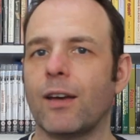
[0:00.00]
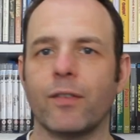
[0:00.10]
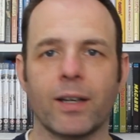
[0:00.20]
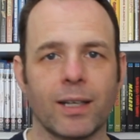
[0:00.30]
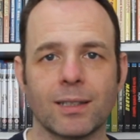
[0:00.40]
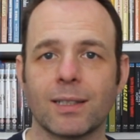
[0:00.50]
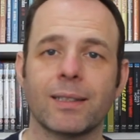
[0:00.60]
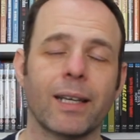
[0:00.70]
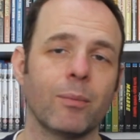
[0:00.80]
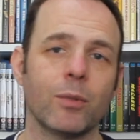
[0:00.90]
If I had a
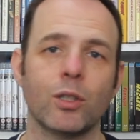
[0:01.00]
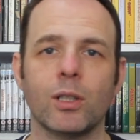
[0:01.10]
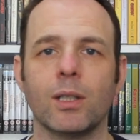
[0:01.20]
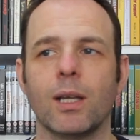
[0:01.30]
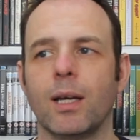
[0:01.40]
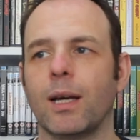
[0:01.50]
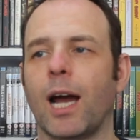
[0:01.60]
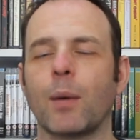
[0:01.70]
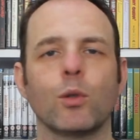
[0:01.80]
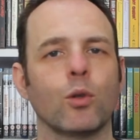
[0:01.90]
time machine,
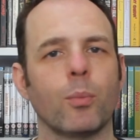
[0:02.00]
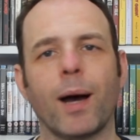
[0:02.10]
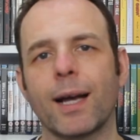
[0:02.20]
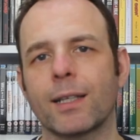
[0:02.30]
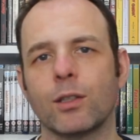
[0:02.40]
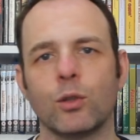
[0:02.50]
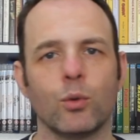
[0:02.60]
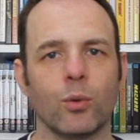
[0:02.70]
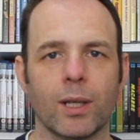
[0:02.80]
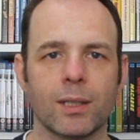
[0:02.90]
I would go back and
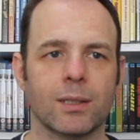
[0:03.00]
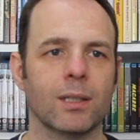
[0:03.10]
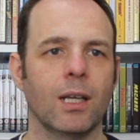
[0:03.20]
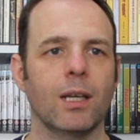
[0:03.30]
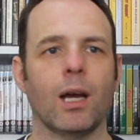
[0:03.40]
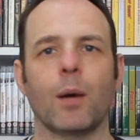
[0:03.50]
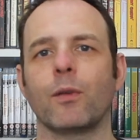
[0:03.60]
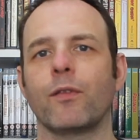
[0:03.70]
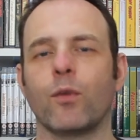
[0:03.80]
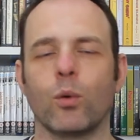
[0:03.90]
do this. I
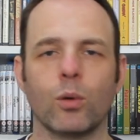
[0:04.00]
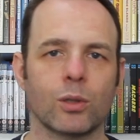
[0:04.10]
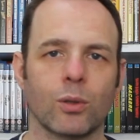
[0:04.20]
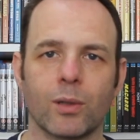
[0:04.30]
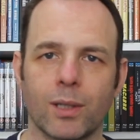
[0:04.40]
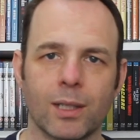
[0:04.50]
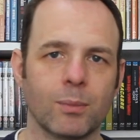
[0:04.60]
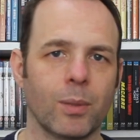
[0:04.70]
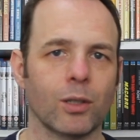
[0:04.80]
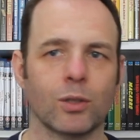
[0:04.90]
would focus on
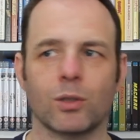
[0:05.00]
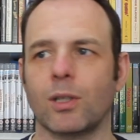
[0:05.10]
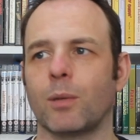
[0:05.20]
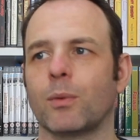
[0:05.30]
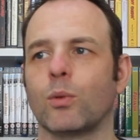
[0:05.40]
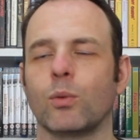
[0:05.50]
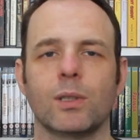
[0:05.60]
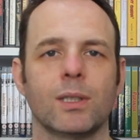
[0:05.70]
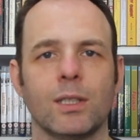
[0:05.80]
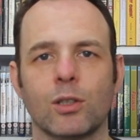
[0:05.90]
this person. I would go
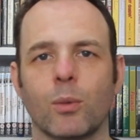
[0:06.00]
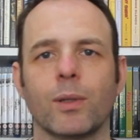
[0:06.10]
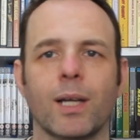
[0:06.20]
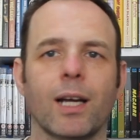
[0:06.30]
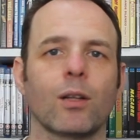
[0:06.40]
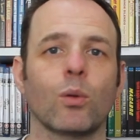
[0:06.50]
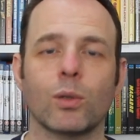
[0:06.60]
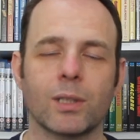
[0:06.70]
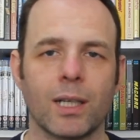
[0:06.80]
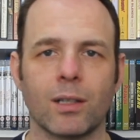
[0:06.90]
and see someone that I
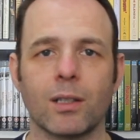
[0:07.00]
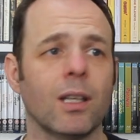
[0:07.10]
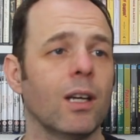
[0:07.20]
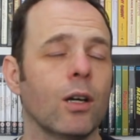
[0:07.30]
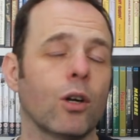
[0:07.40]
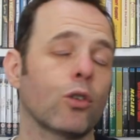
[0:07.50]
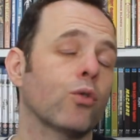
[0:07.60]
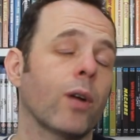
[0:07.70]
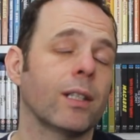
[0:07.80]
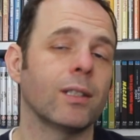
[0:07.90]
lost early or
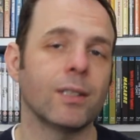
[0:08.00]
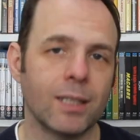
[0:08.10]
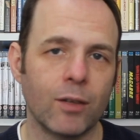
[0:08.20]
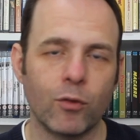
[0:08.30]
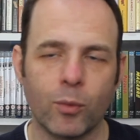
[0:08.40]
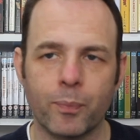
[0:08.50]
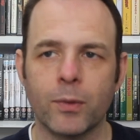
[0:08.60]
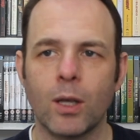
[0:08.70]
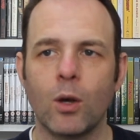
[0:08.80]
try to save them.